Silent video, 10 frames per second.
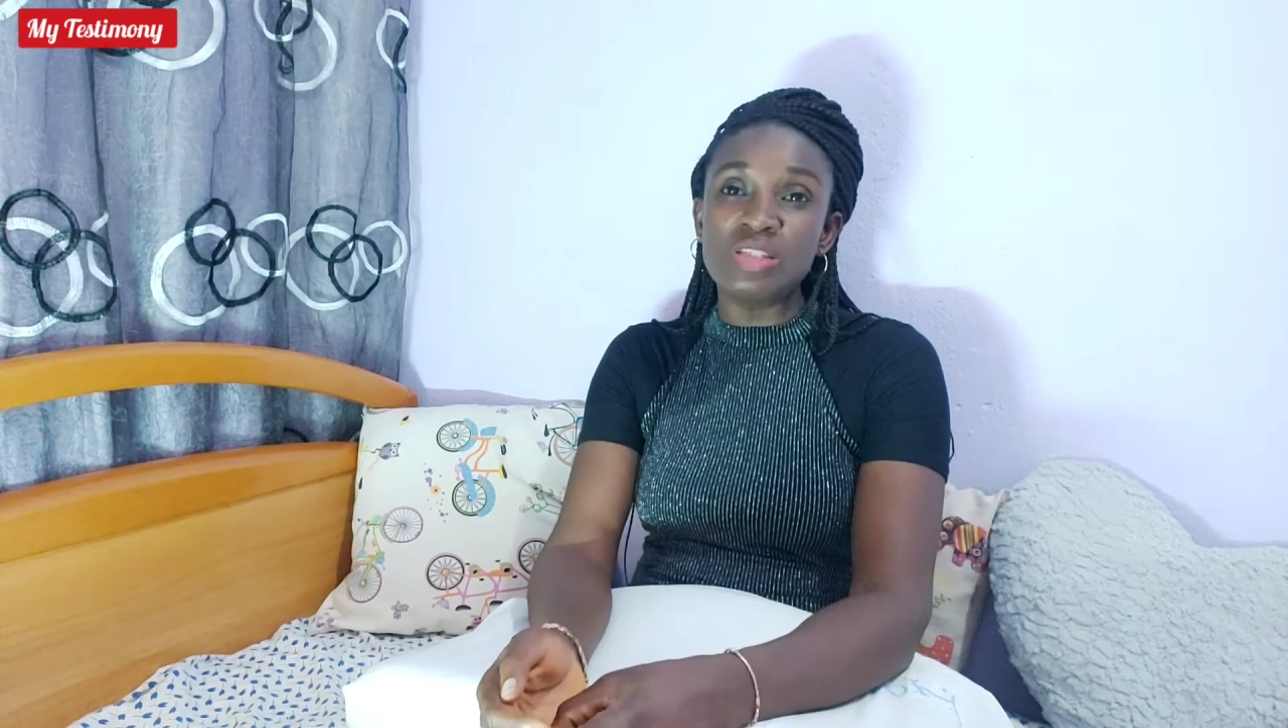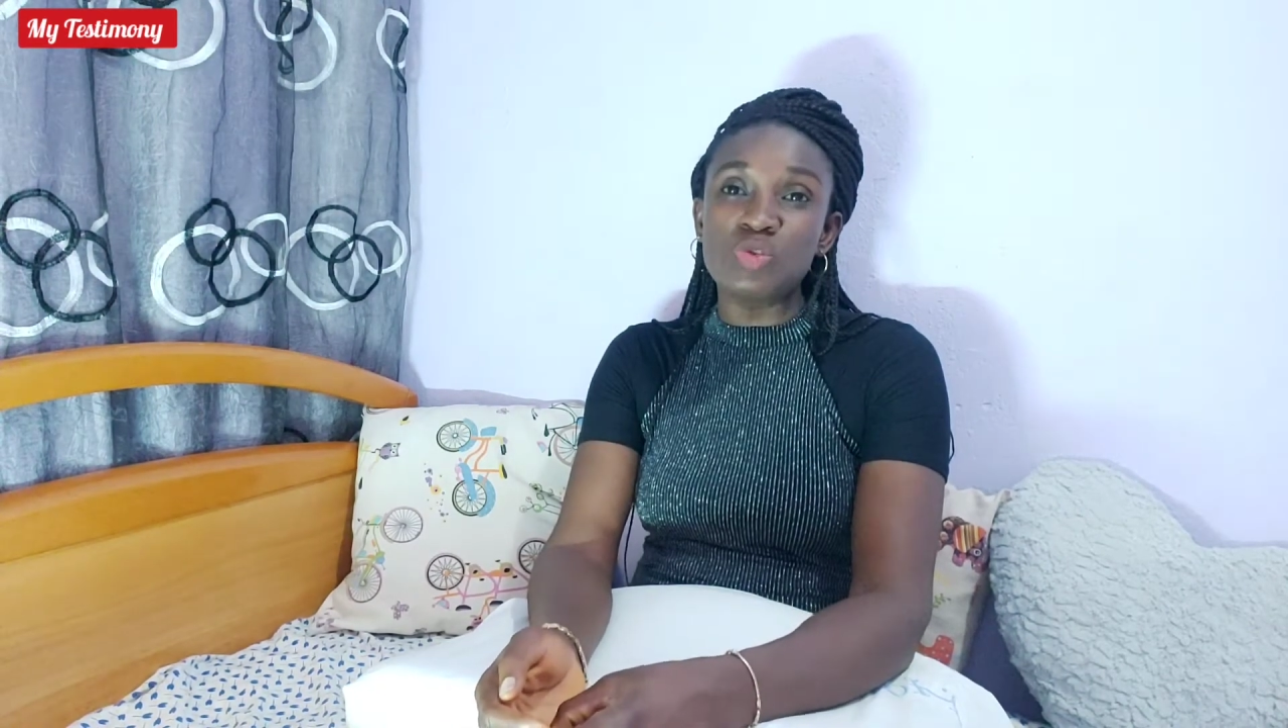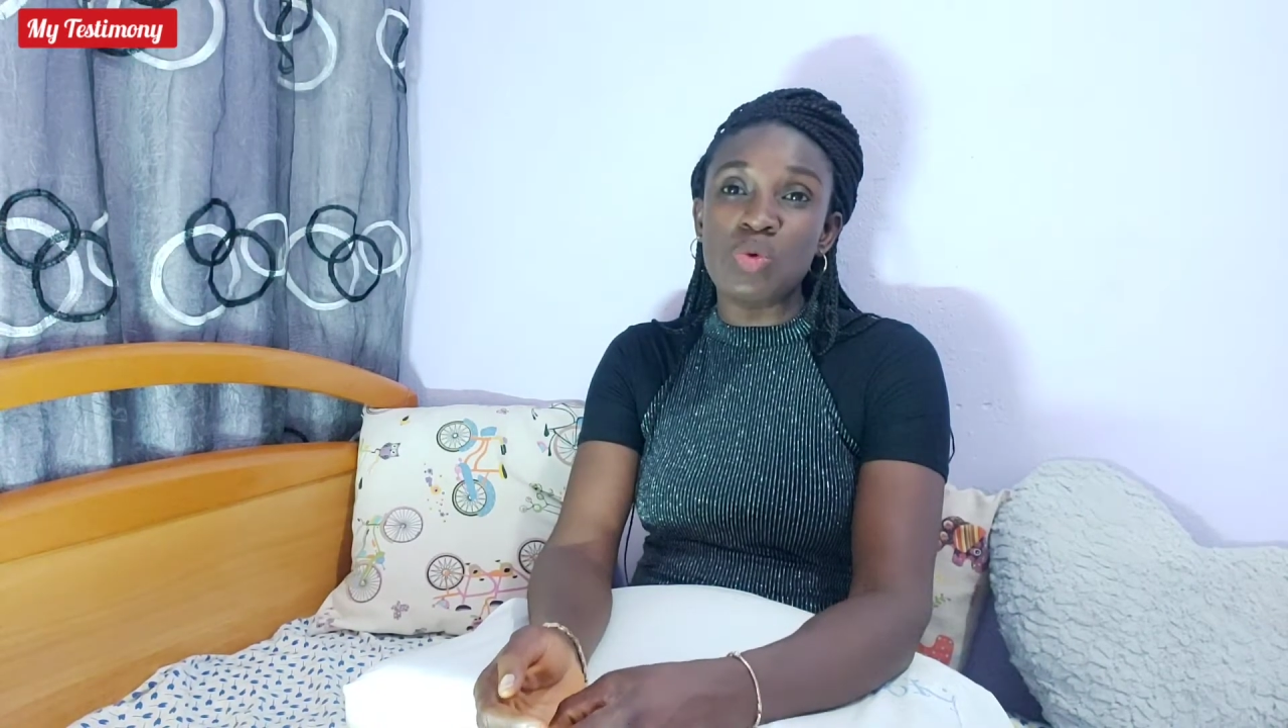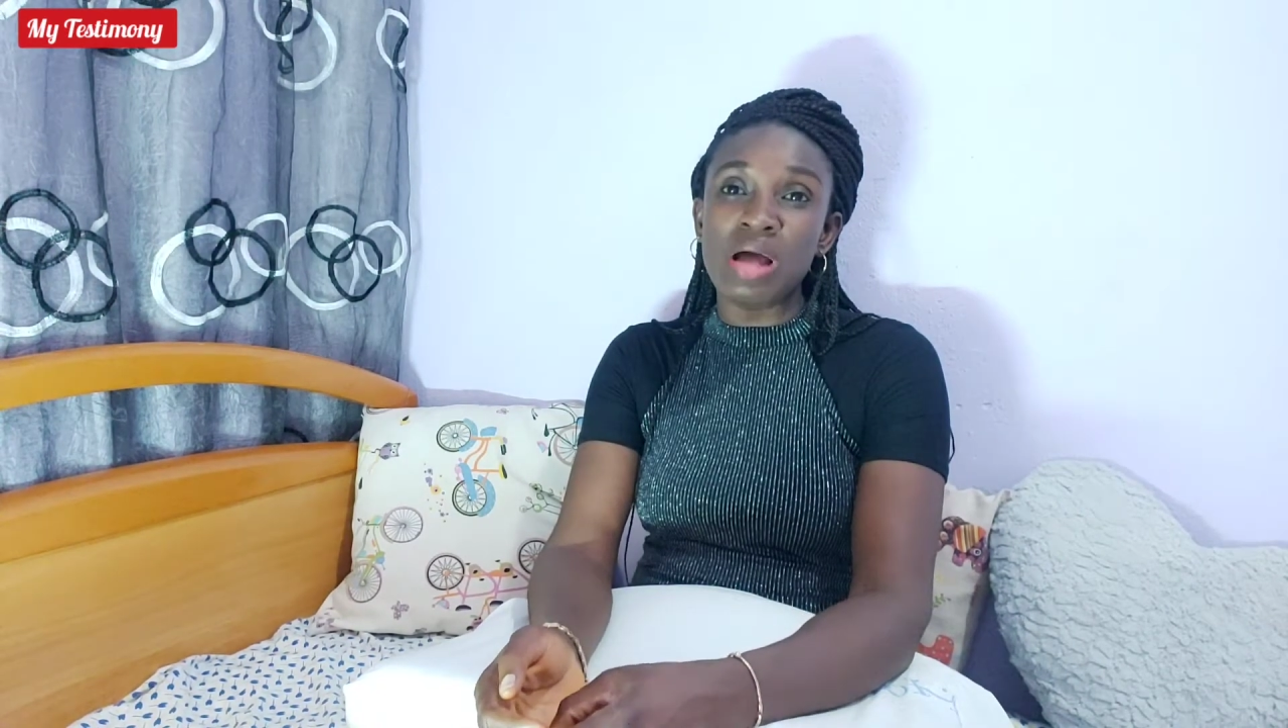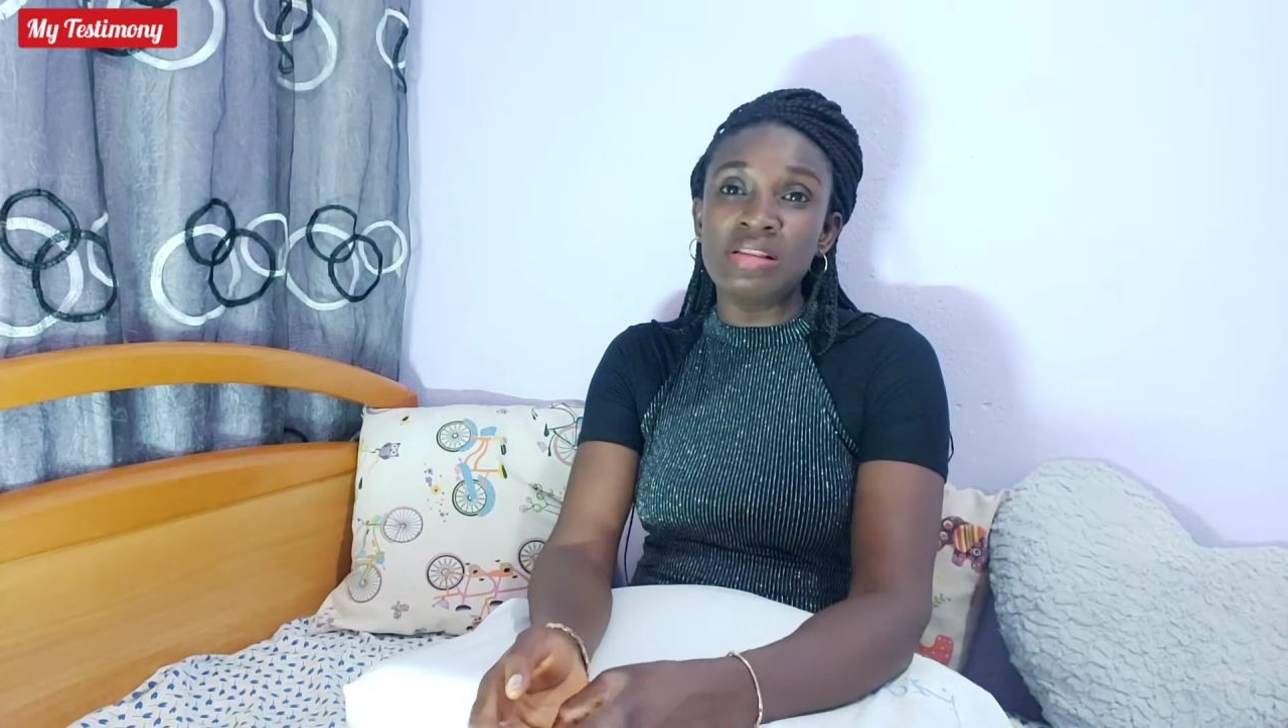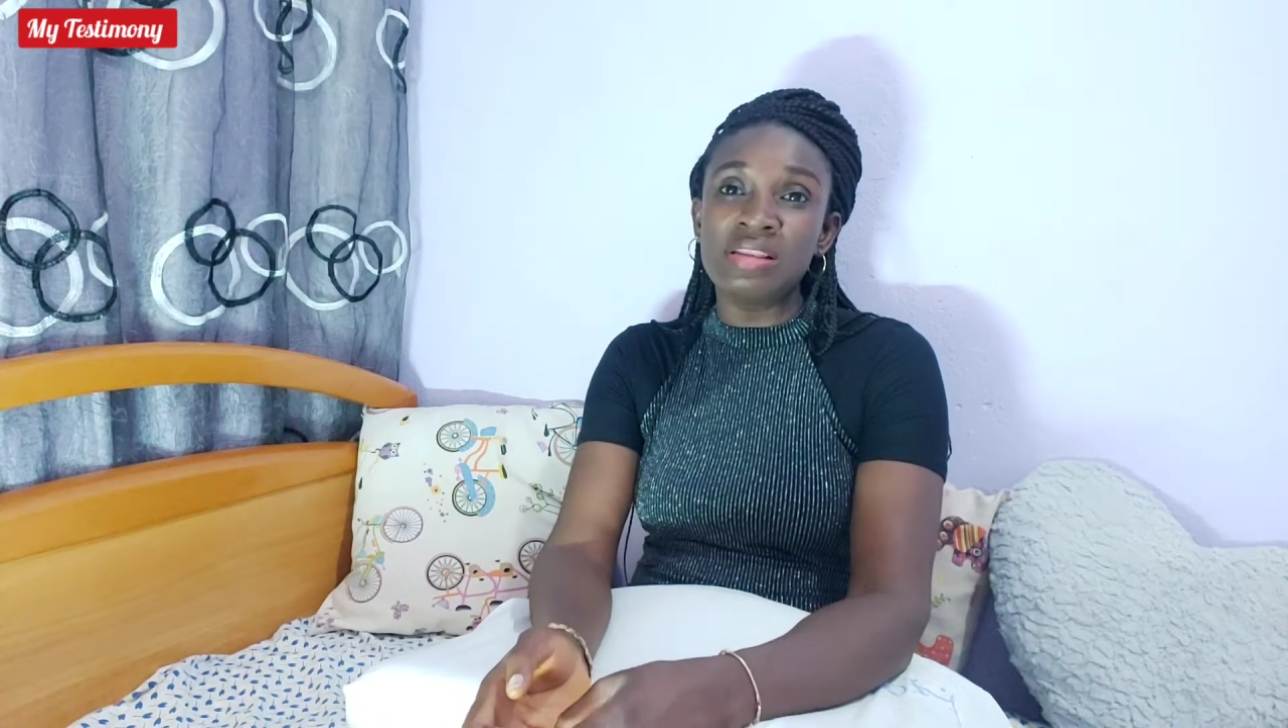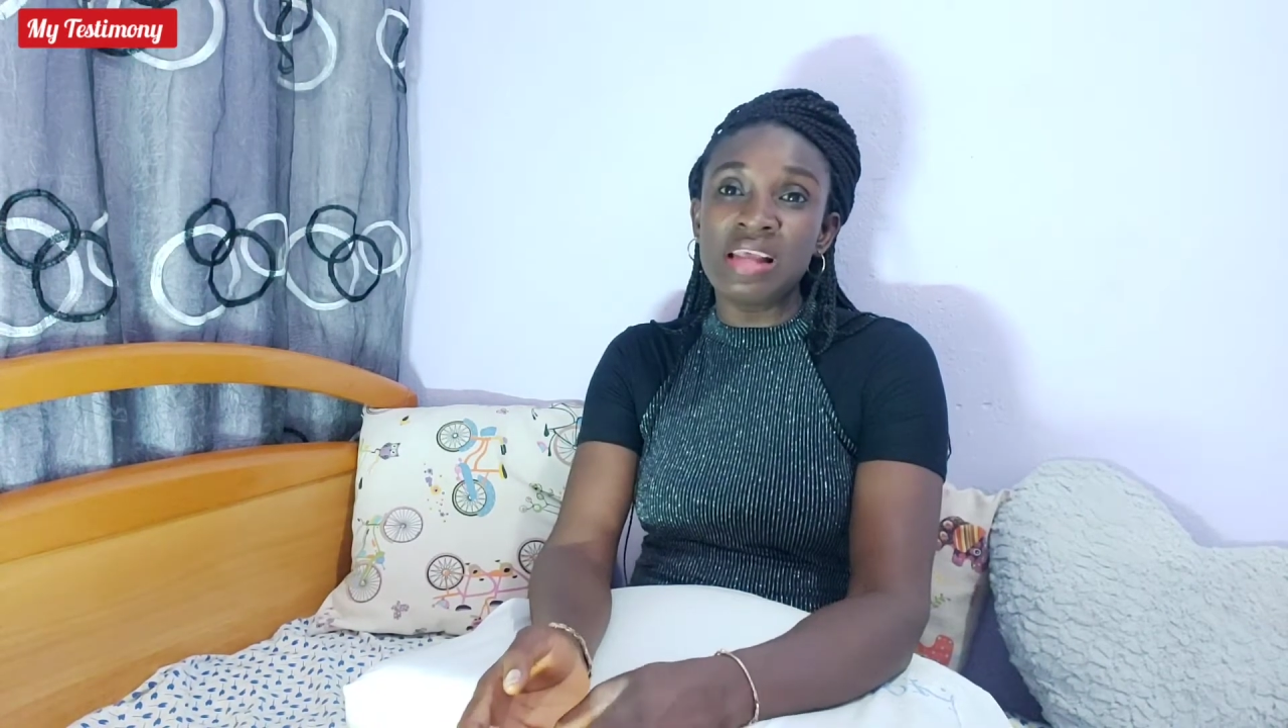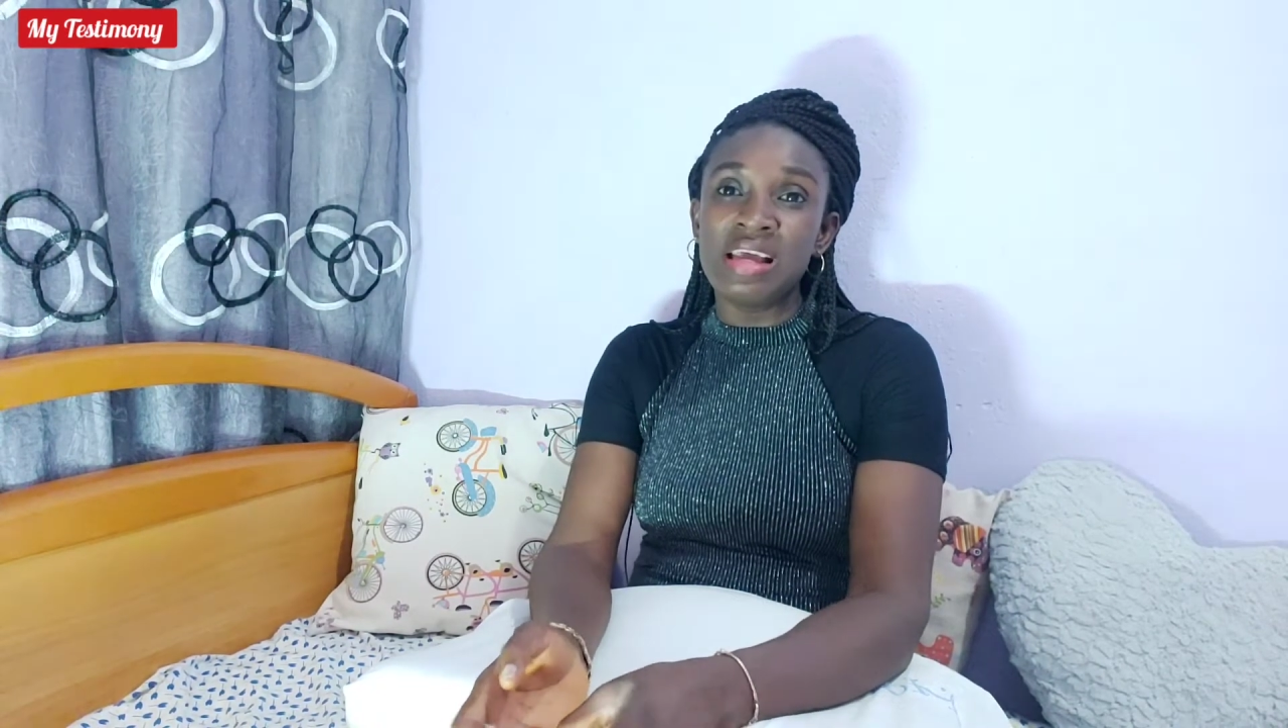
is one